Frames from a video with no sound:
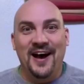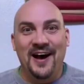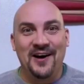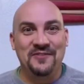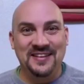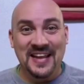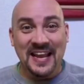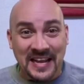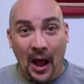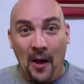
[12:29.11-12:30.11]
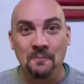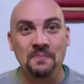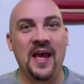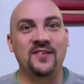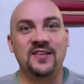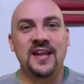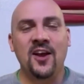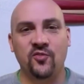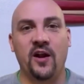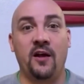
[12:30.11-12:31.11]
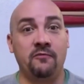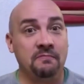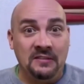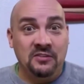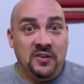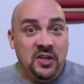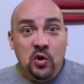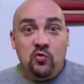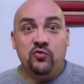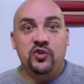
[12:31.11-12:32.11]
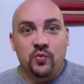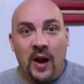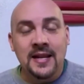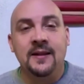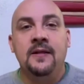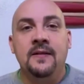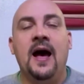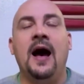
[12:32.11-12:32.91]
of his income as a tax write-off. That's huge, right?